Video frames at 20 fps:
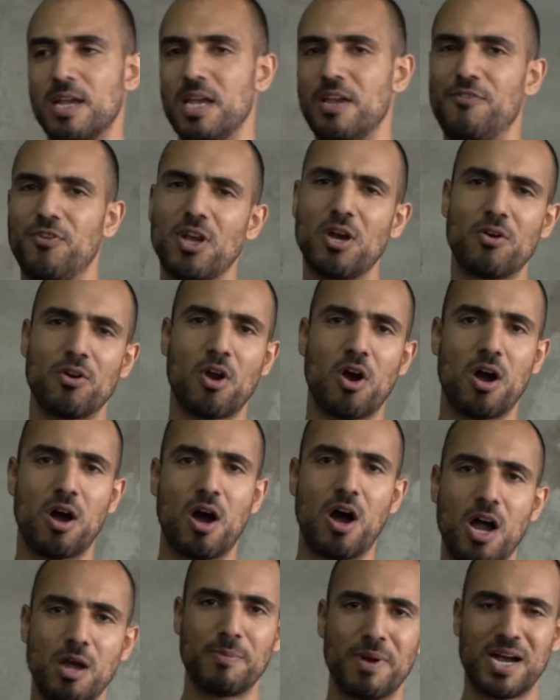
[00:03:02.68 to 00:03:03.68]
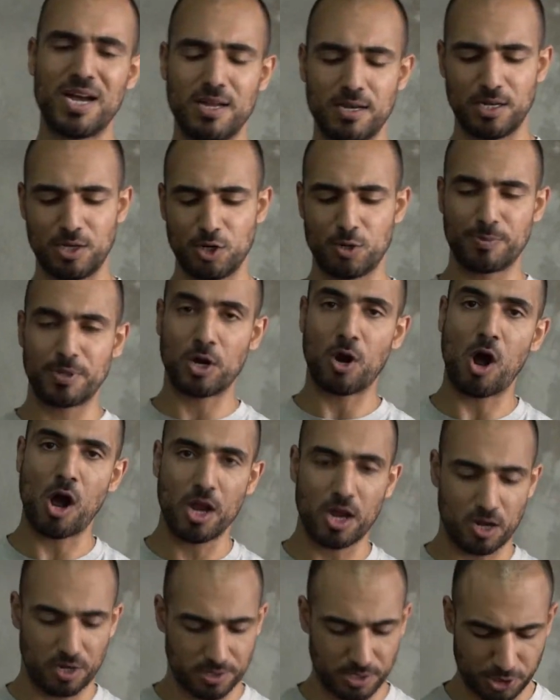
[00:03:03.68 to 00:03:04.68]
If you go on high bar, a little bit
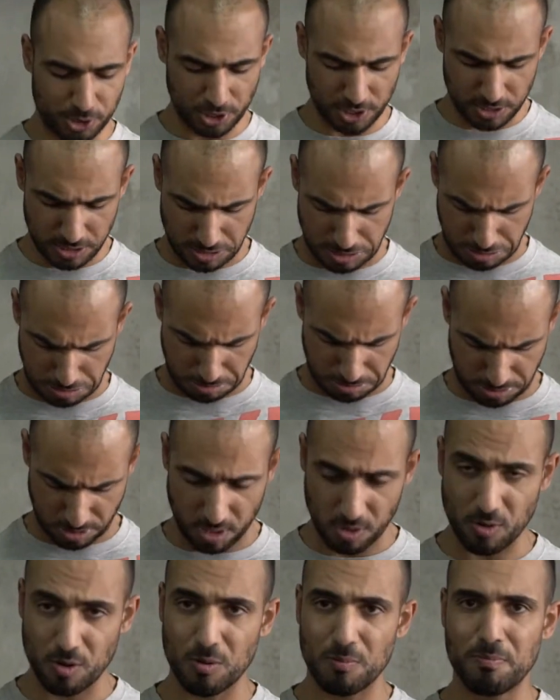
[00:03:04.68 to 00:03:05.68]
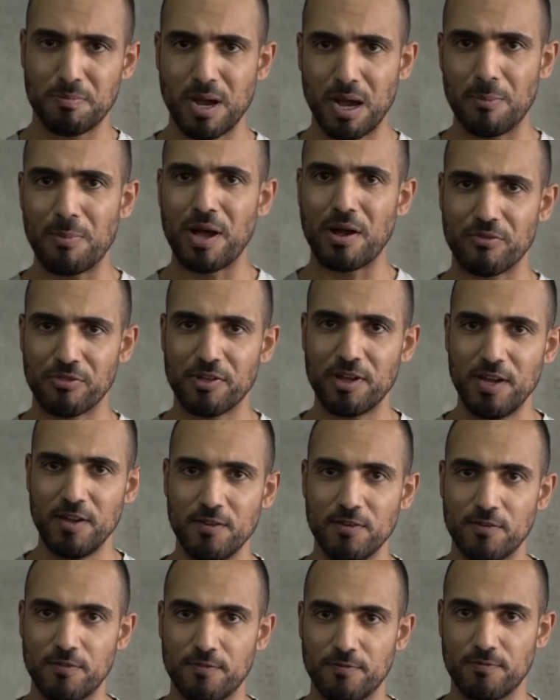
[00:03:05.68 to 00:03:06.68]
higher on the chest, so about
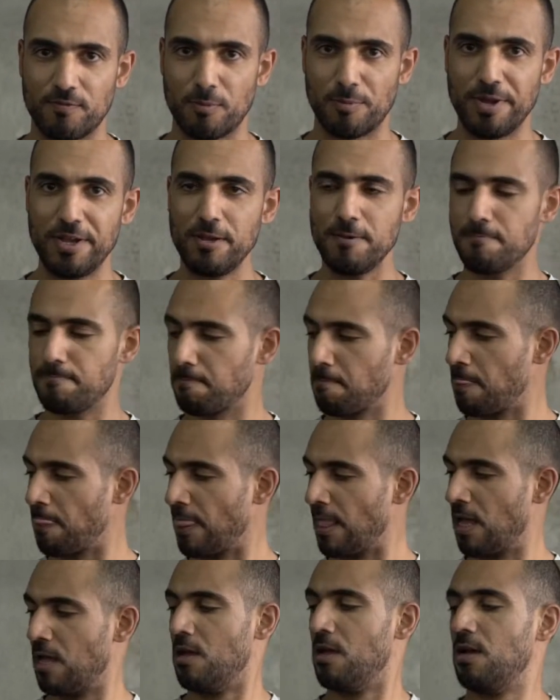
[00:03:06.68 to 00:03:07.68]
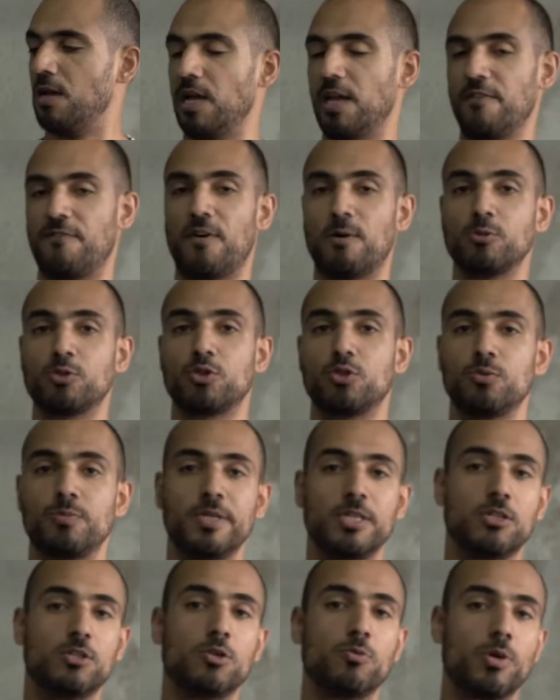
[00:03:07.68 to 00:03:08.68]
there for me. If I was to
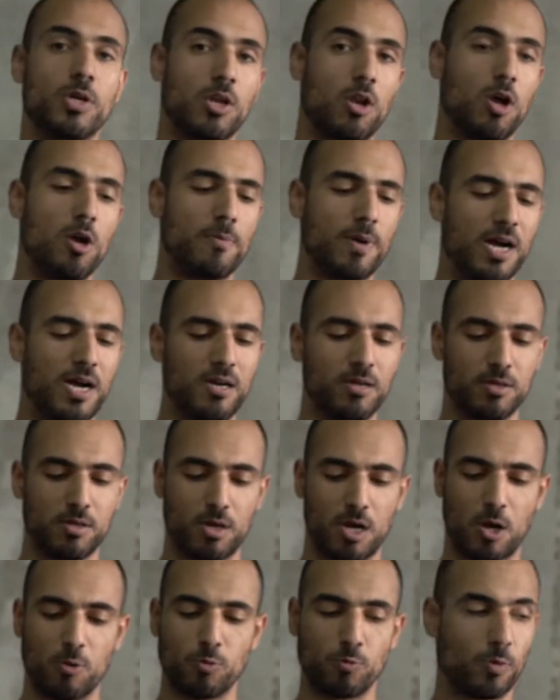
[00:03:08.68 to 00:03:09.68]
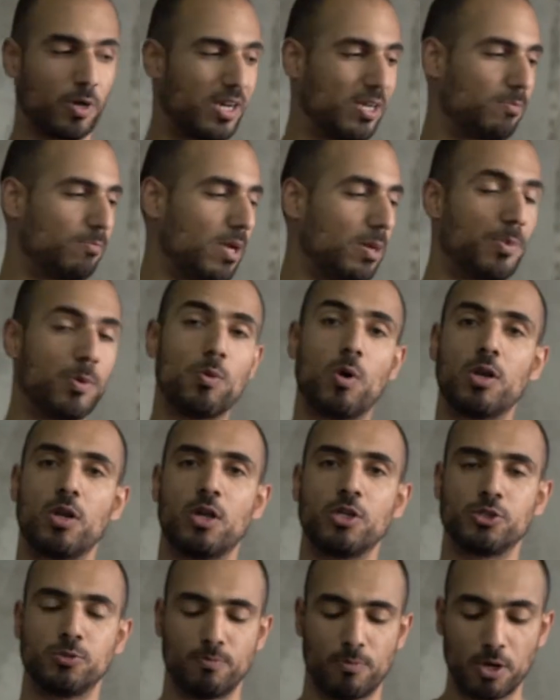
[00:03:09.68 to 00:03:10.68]
be doing low bar, I would want it maybe one
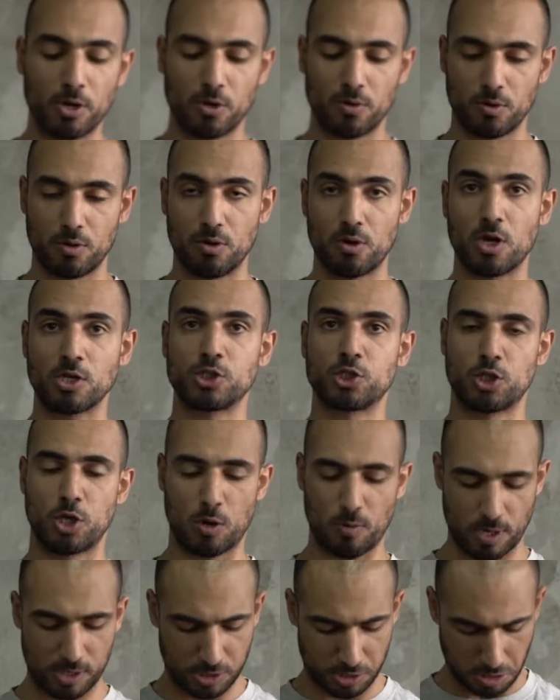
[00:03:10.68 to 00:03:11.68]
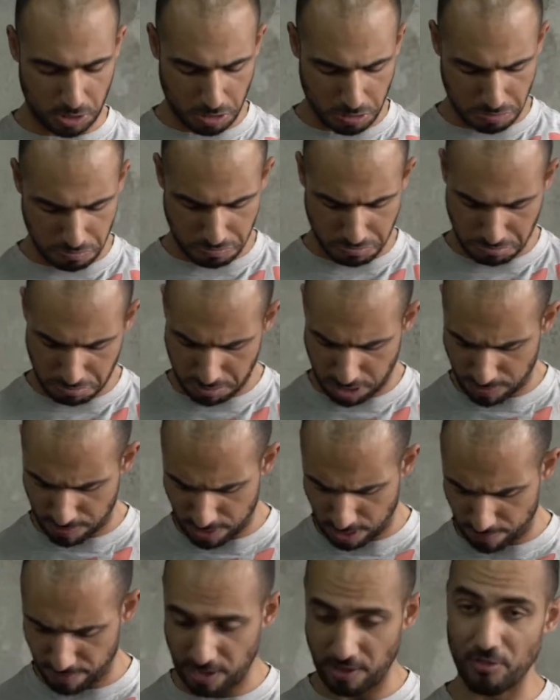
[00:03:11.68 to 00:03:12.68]
notch lower, so
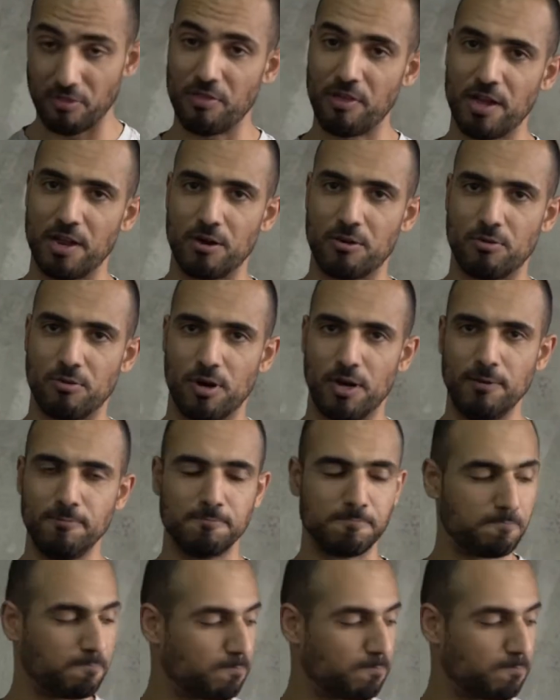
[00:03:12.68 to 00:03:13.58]
maybe about there, right?